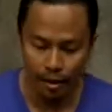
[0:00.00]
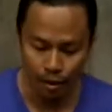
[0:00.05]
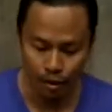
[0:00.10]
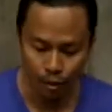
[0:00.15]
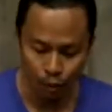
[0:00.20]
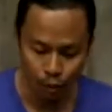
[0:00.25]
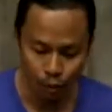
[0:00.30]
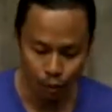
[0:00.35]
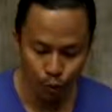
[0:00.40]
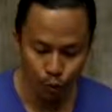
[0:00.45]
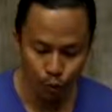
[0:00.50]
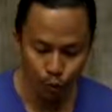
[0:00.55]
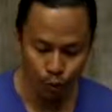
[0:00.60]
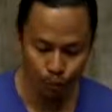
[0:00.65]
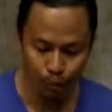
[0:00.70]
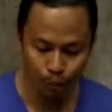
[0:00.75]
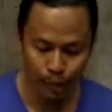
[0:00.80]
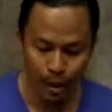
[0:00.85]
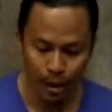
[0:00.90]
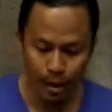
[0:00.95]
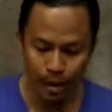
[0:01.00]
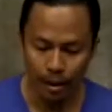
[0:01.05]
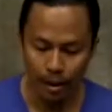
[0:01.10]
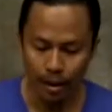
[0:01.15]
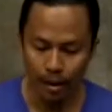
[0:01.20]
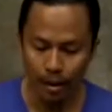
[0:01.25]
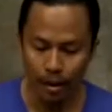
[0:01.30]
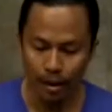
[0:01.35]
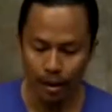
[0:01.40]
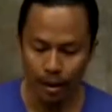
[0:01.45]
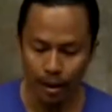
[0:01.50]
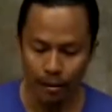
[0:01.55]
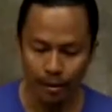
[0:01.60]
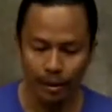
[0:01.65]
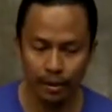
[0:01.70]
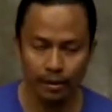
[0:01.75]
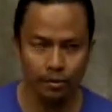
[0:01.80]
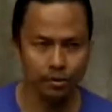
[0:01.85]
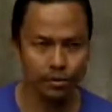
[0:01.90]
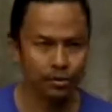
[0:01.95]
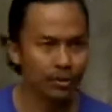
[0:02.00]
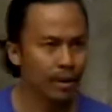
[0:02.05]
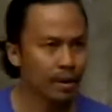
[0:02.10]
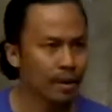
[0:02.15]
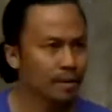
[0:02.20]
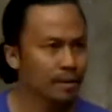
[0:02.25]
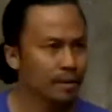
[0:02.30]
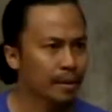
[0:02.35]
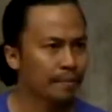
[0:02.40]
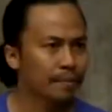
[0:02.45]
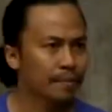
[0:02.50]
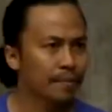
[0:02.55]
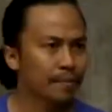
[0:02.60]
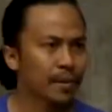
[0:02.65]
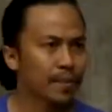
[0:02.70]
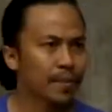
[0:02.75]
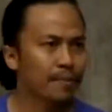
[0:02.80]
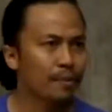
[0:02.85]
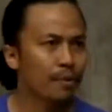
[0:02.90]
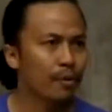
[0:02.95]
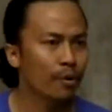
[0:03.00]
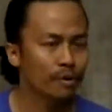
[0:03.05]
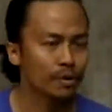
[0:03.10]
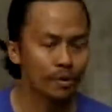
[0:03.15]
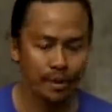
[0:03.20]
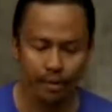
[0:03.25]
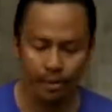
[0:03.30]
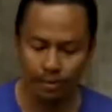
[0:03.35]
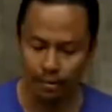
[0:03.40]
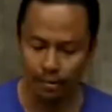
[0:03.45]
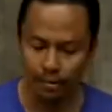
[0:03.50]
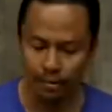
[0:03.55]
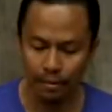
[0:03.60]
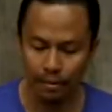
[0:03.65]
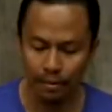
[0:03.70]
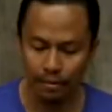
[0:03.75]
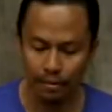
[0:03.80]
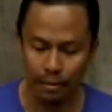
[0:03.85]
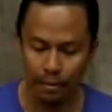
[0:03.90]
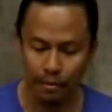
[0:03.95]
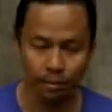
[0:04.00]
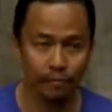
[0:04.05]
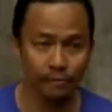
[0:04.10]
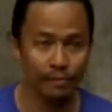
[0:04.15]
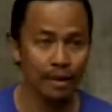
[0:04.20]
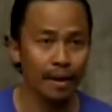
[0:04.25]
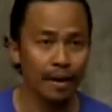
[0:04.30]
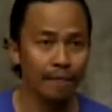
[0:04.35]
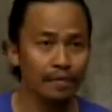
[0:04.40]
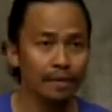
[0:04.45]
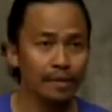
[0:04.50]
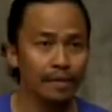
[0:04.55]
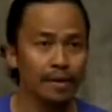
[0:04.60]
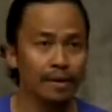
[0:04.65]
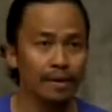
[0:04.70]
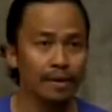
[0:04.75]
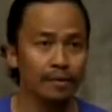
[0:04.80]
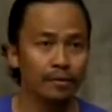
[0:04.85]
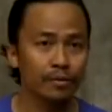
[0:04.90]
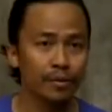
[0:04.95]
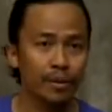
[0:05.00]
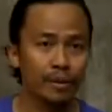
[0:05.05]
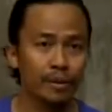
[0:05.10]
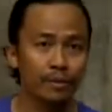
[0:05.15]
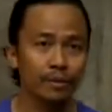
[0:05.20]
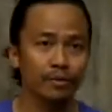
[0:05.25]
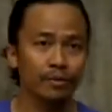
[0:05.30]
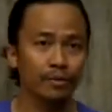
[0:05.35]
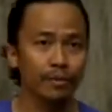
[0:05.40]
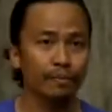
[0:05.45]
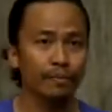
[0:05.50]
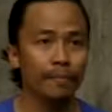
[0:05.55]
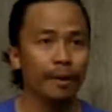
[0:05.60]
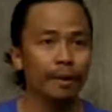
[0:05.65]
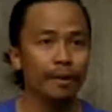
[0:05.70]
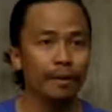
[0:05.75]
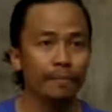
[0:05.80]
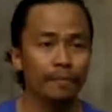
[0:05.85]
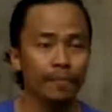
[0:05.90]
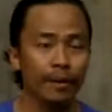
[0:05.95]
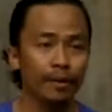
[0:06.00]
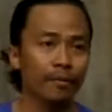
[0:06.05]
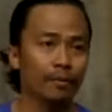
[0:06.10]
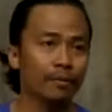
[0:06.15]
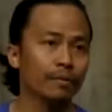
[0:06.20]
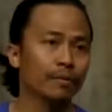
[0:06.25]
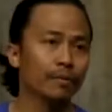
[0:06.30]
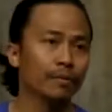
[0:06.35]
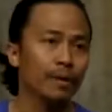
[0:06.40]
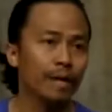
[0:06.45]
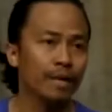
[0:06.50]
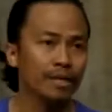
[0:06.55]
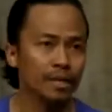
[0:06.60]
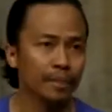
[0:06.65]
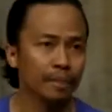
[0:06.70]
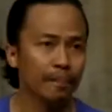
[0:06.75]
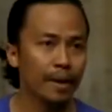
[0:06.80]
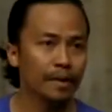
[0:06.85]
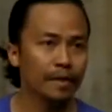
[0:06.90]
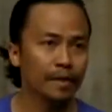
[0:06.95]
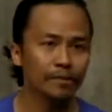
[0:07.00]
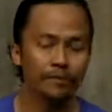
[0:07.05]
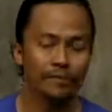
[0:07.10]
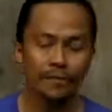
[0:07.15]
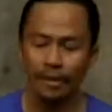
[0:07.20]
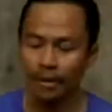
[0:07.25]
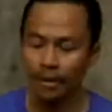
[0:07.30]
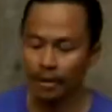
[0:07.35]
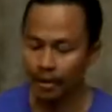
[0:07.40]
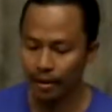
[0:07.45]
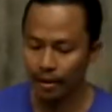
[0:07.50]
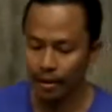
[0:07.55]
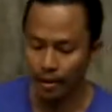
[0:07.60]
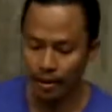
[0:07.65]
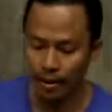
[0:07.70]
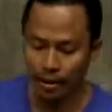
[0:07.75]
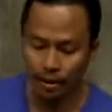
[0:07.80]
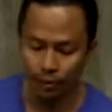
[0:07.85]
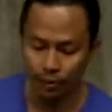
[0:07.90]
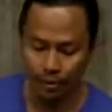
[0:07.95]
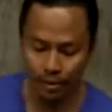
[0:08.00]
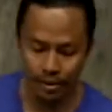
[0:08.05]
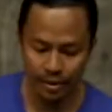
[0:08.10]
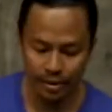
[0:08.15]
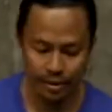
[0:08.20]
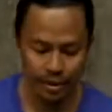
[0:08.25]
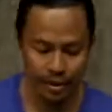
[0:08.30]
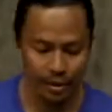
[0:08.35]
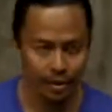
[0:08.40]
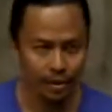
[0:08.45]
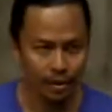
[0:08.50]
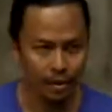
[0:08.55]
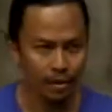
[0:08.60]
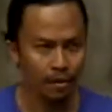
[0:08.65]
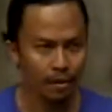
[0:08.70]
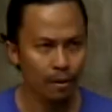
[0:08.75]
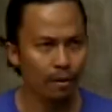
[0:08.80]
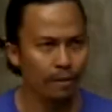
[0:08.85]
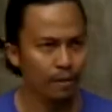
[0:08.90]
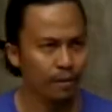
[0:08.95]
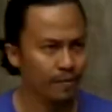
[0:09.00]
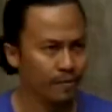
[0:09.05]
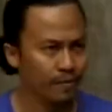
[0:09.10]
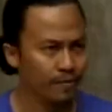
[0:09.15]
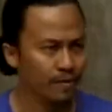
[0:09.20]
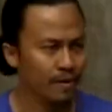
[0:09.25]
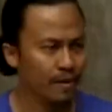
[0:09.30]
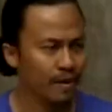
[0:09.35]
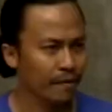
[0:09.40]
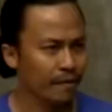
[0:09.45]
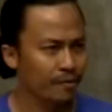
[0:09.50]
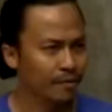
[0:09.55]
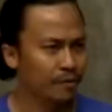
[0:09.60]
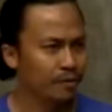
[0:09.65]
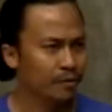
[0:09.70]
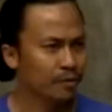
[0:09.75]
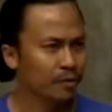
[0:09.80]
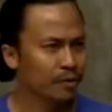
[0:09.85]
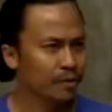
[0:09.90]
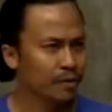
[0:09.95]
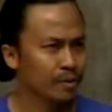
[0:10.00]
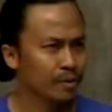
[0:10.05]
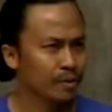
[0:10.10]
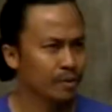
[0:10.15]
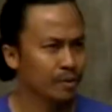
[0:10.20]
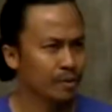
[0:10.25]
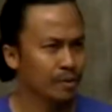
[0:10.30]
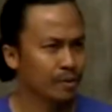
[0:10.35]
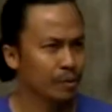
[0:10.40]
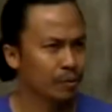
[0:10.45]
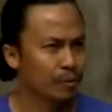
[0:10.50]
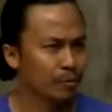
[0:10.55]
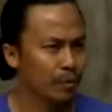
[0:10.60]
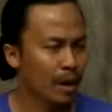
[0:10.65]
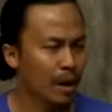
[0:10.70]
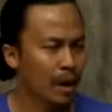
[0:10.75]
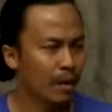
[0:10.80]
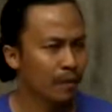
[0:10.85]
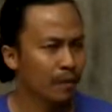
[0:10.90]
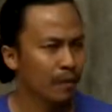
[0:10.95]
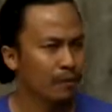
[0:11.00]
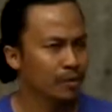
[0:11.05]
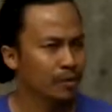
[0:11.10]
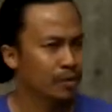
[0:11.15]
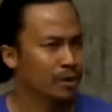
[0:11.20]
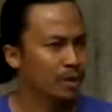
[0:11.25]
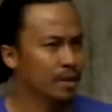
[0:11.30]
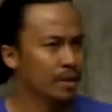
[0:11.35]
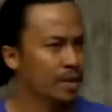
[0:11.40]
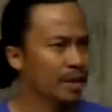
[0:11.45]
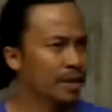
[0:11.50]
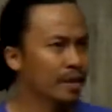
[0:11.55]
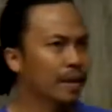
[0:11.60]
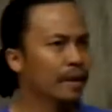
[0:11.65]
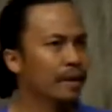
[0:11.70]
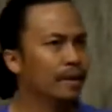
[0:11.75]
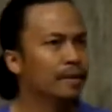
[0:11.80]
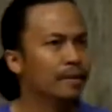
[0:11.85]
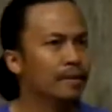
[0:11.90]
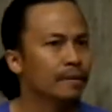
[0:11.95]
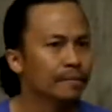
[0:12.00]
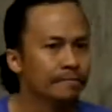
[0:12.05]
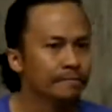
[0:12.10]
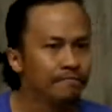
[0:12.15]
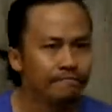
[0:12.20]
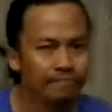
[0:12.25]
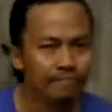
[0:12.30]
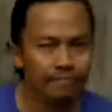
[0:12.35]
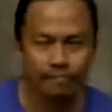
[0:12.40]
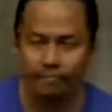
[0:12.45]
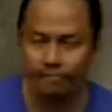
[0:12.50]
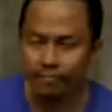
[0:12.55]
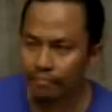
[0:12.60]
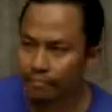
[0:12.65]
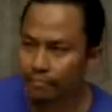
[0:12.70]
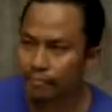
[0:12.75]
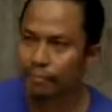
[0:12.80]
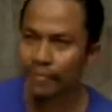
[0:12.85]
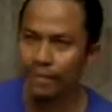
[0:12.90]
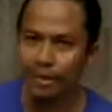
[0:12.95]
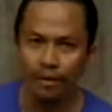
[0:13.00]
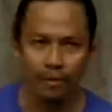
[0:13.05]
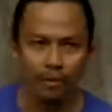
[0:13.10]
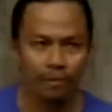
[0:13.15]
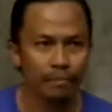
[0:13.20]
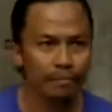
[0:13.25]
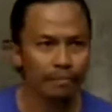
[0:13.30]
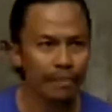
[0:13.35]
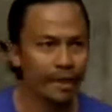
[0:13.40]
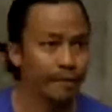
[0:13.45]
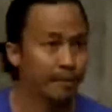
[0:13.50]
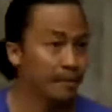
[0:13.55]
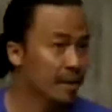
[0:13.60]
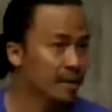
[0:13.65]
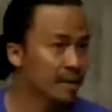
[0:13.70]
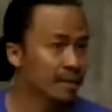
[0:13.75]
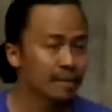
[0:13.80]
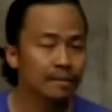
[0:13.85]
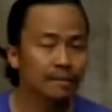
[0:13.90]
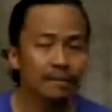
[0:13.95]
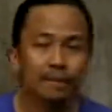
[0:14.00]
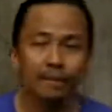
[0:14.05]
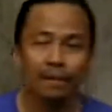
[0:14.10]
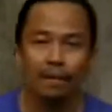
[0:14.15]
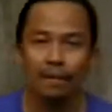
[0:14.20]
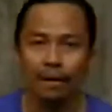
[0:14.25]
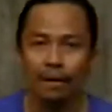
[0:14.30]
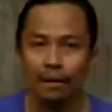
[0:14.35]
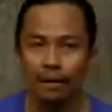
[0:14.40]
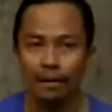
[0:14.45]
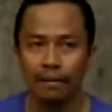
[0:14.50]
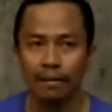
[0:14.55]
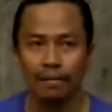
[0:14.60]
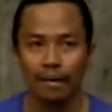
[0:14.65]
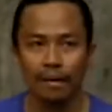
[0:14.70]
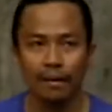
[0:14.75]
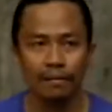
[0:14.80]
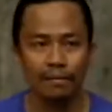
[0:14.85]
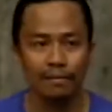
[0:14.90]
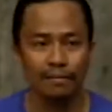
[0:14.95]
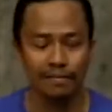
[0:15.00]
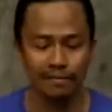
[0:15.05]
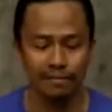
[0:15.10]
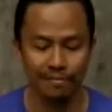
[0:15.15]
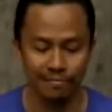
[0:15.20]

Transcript: So uh, I would like to share some key points that both of them shared during, during PyCon Asia Pacific. Luis shared a lot of stuff using, you know, how machine learning can making money uh, and